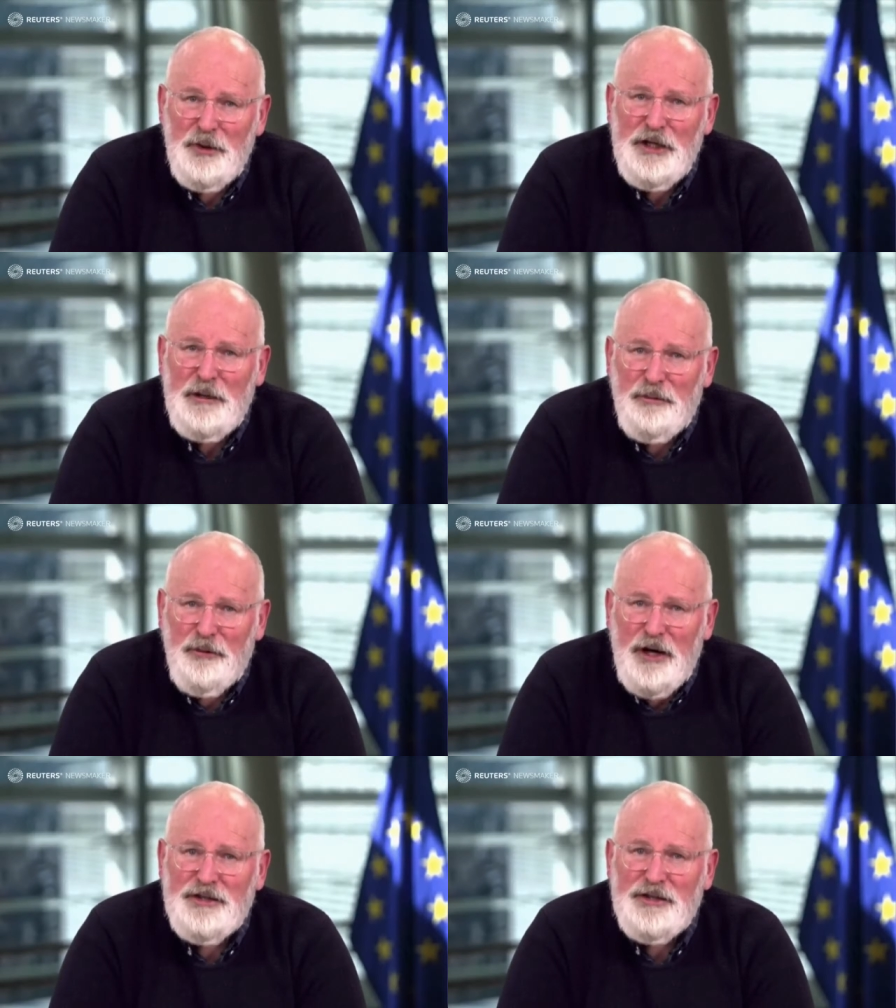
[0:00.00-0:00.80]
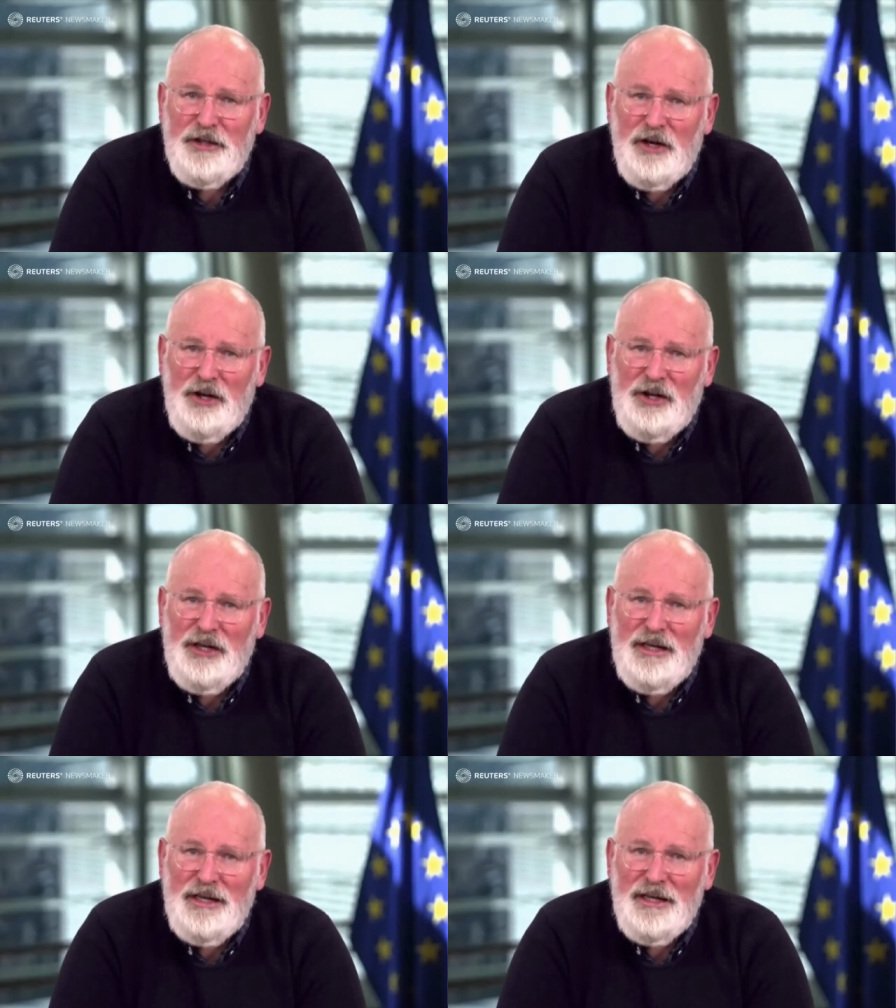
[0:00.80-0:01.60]
Putting a price on
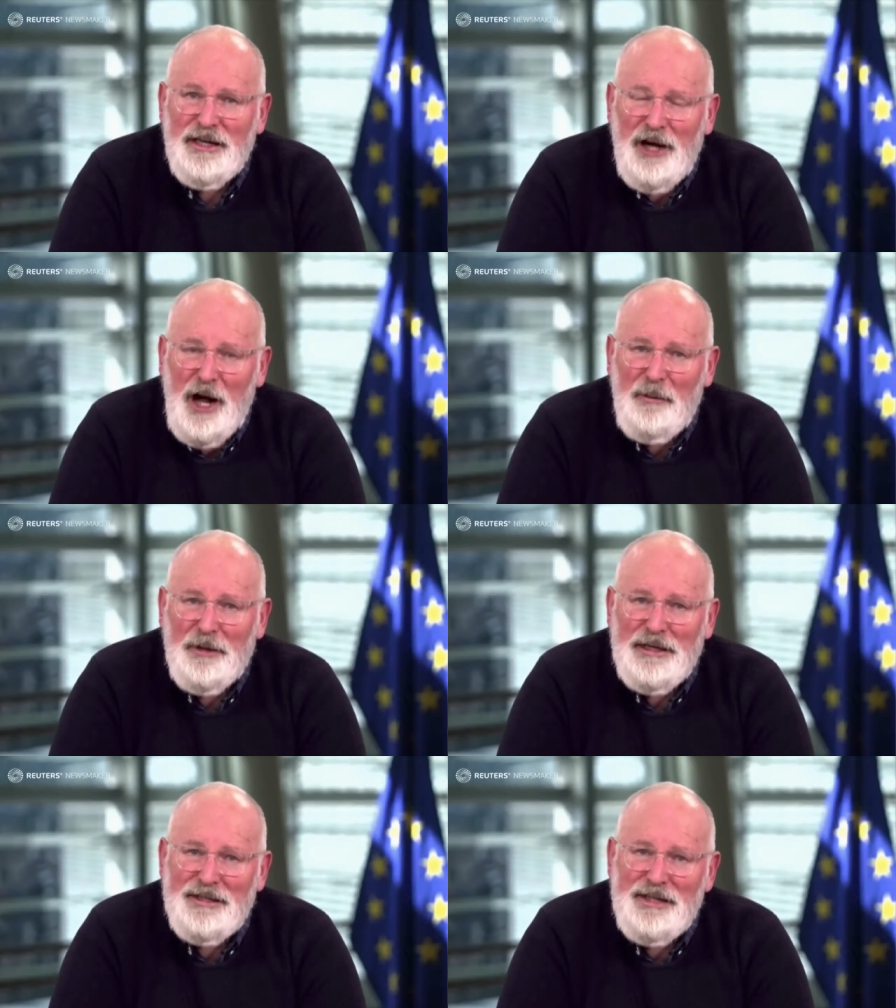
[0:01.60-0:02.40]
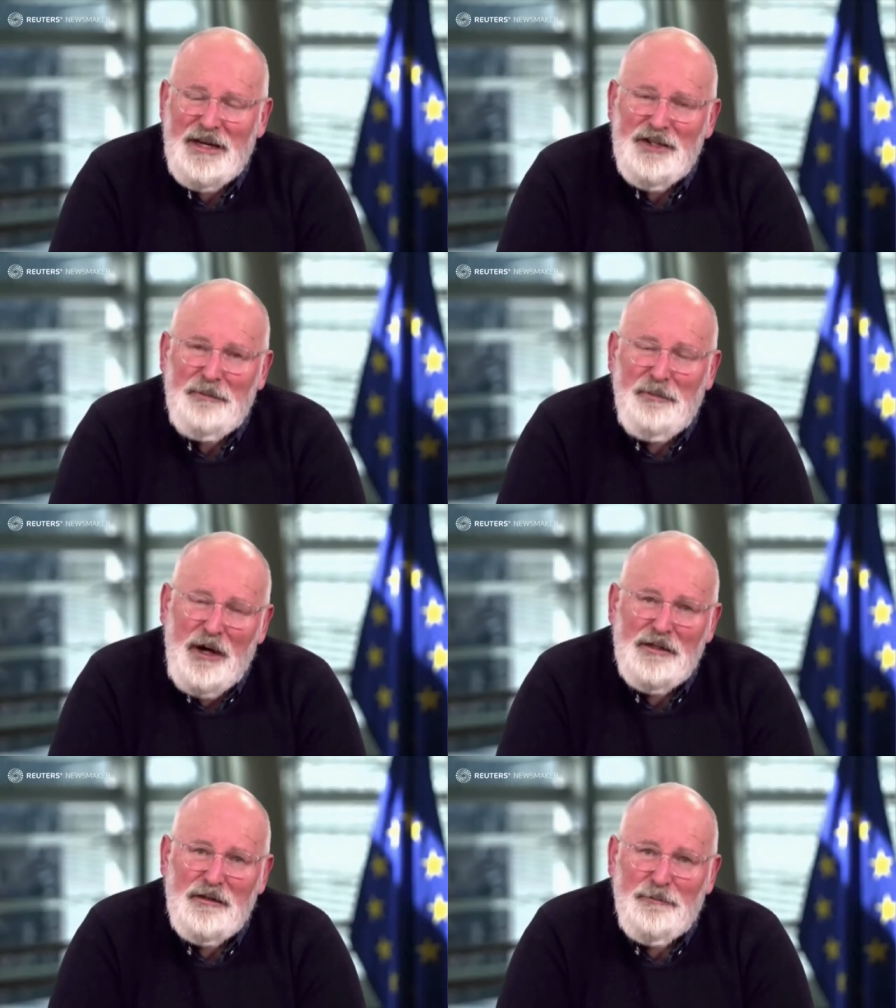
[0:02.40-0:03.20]
carbon is actually
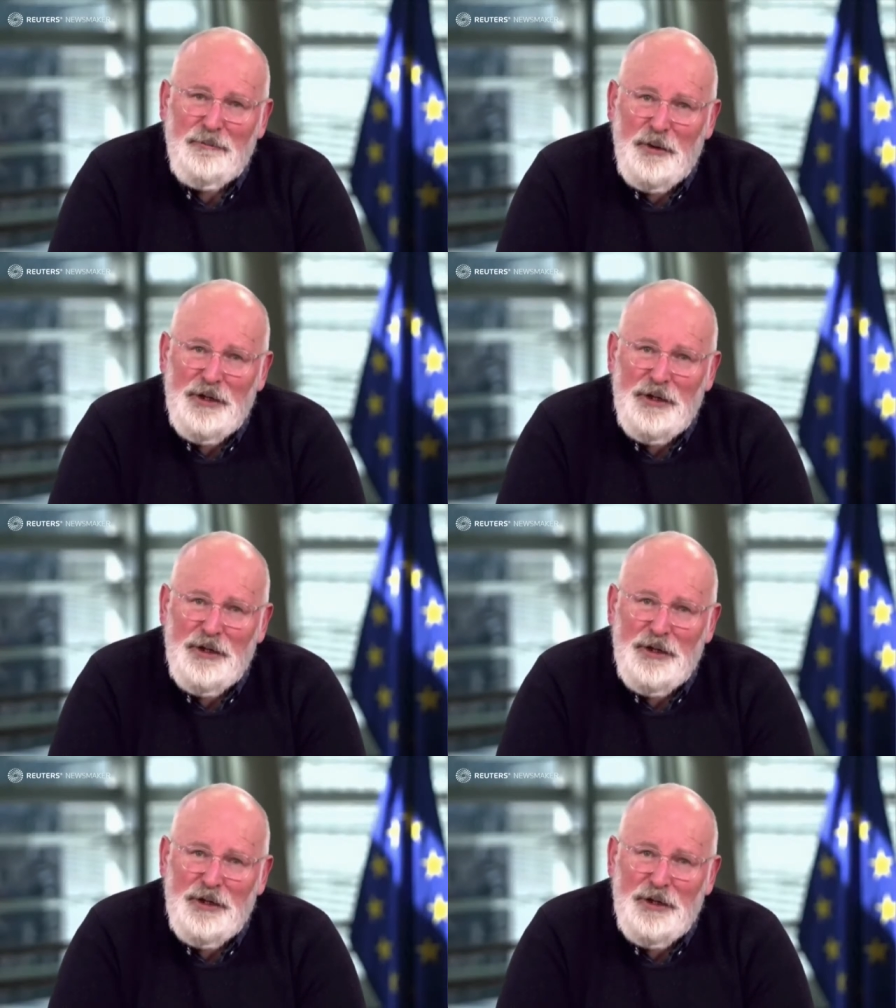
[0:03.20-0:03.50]
part of